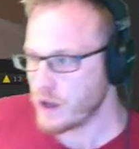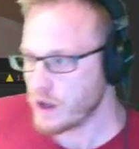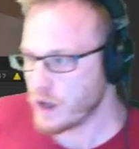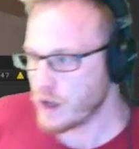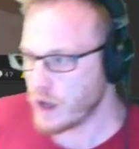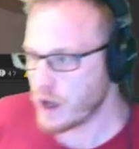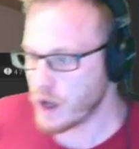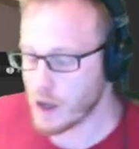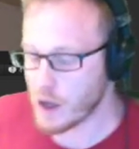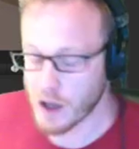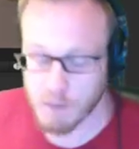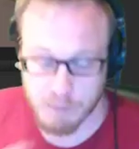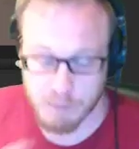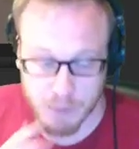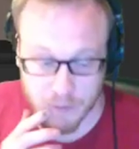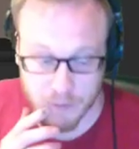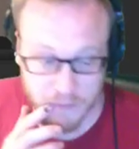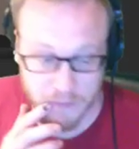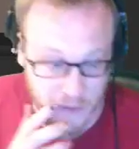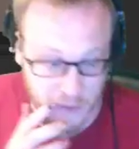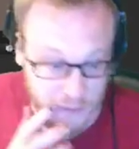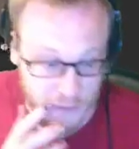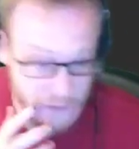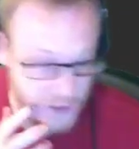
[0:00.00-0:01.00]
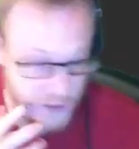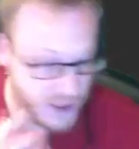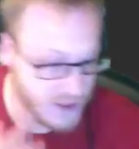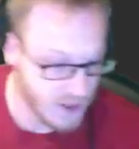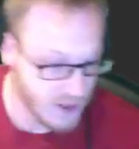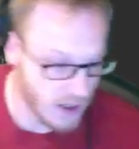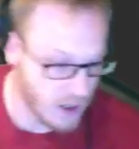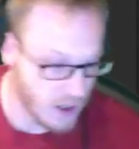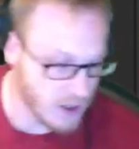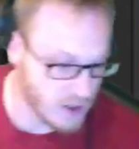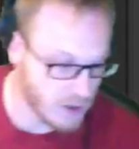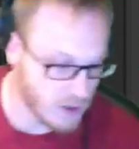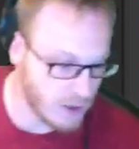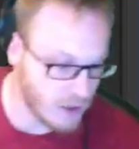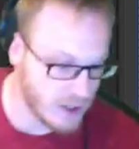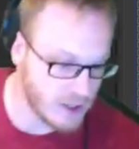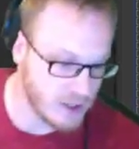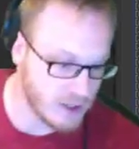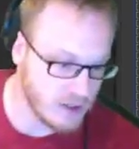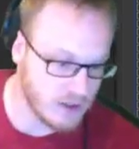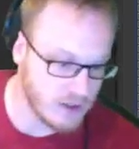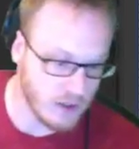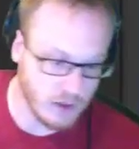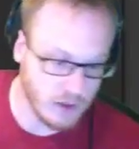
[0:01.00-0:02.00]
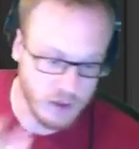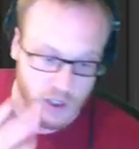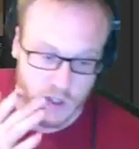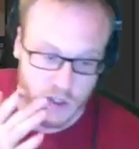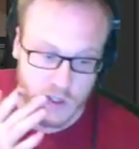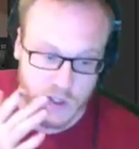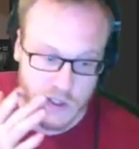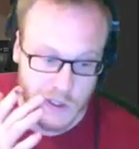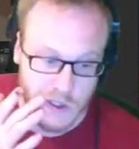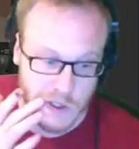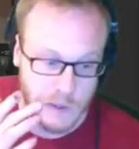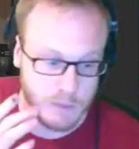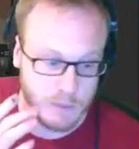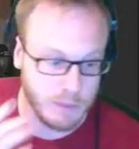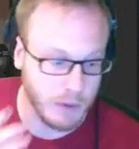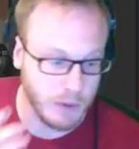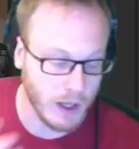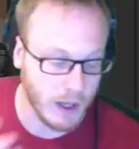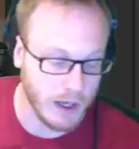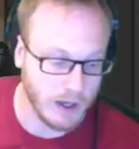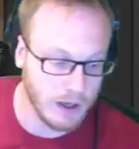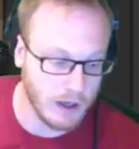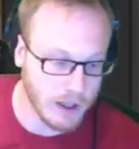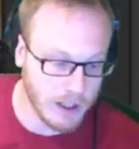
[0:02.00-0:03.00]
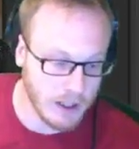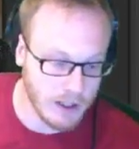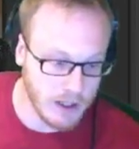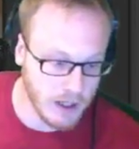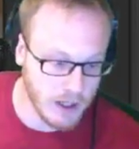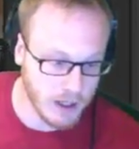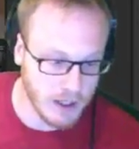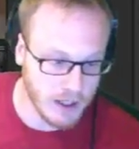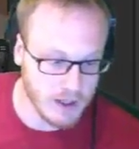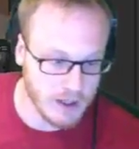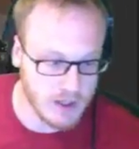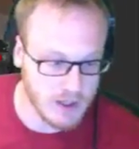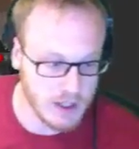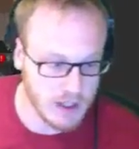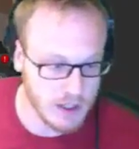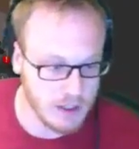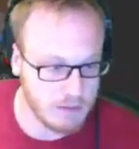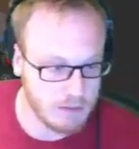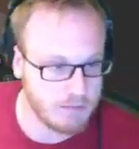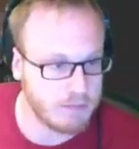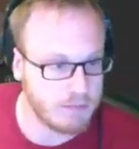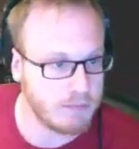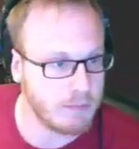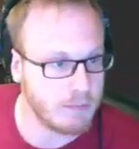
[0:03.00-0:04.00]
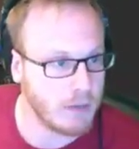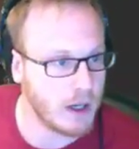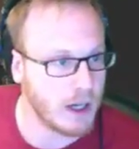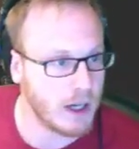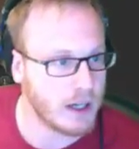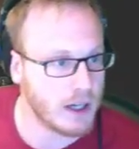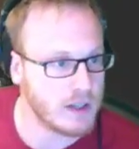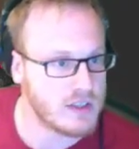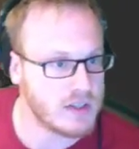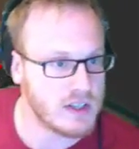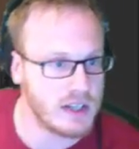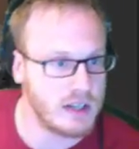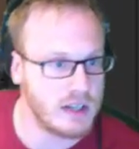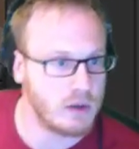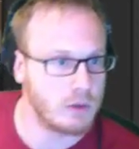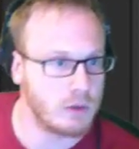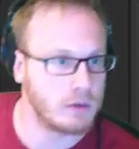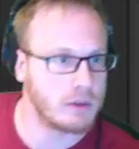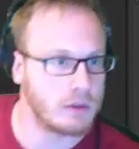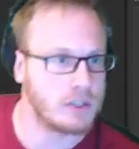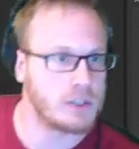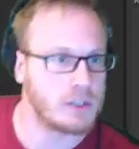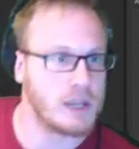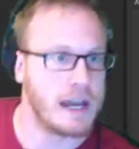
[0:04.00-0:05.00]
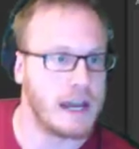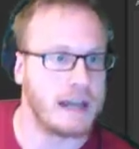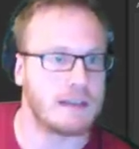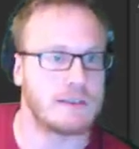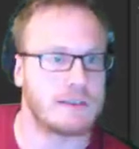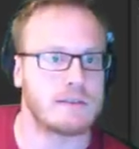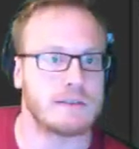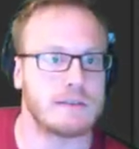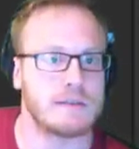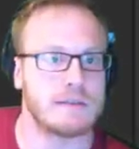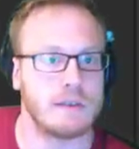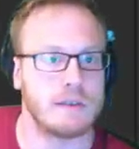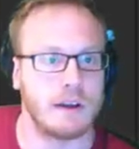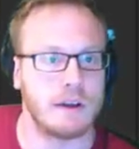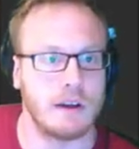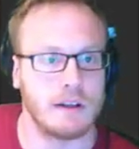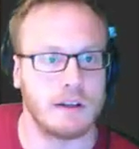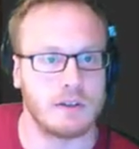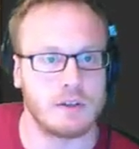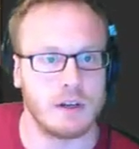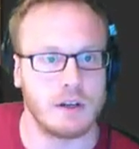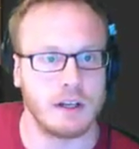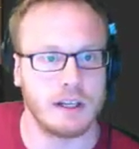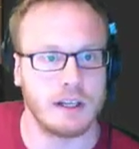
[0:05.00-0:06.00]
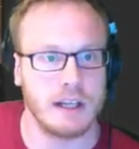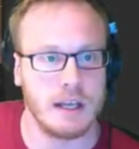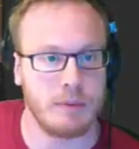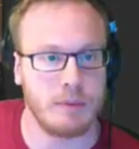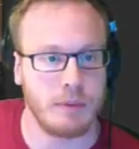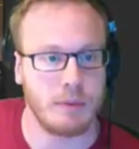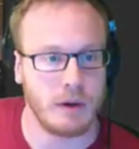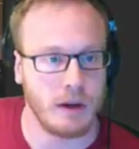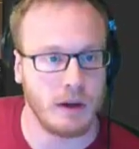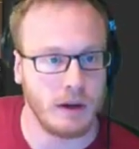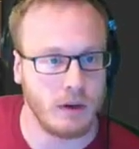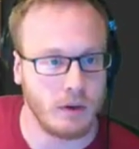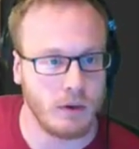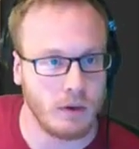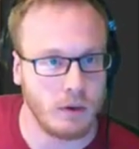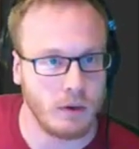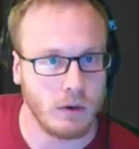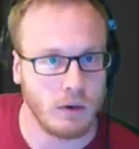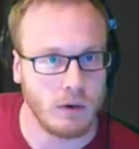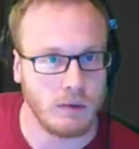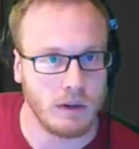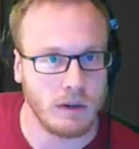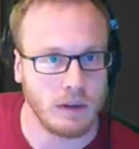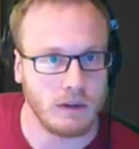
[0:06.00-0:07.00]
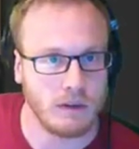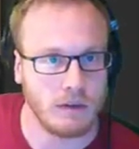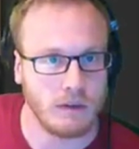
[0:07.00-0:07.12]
But feel free to ask questions on YouTube. Like I can see all the chats. I try and keep an eye on all of it.